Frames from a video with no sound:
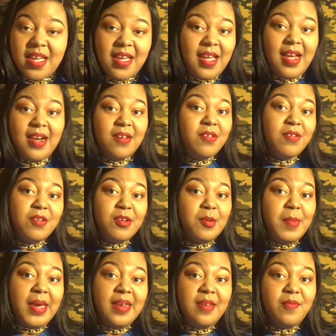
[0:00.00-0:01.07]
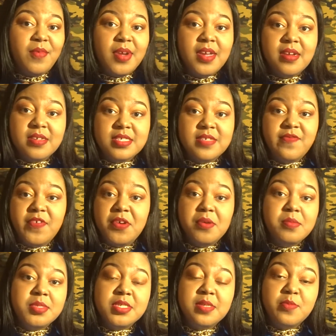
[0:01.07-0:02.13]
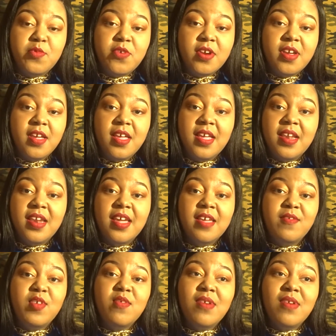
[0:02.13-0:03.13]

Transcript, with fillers: I don't know about that rare phones anymore. Like, if you're